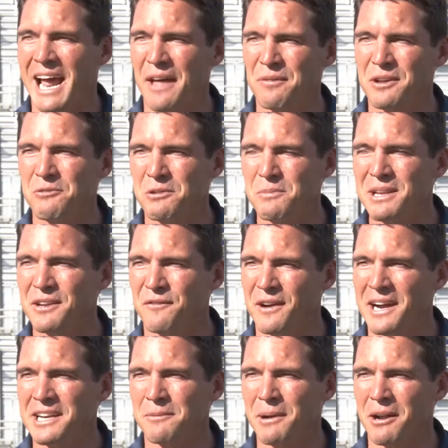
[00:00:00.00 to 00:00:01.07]
athlete would be
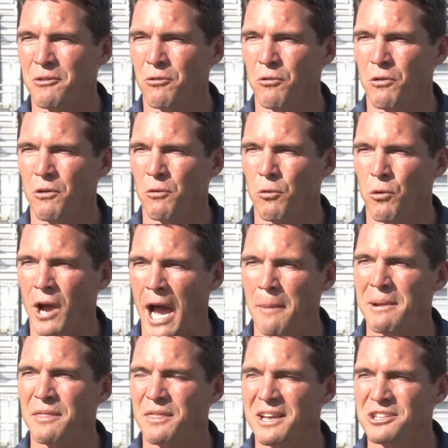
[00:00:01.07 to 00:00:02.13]
defined about how
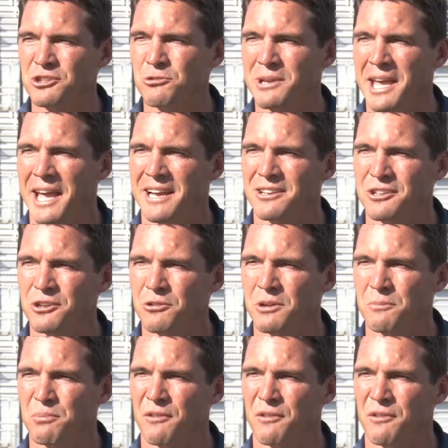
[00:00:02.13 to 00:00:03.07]
many things you can do and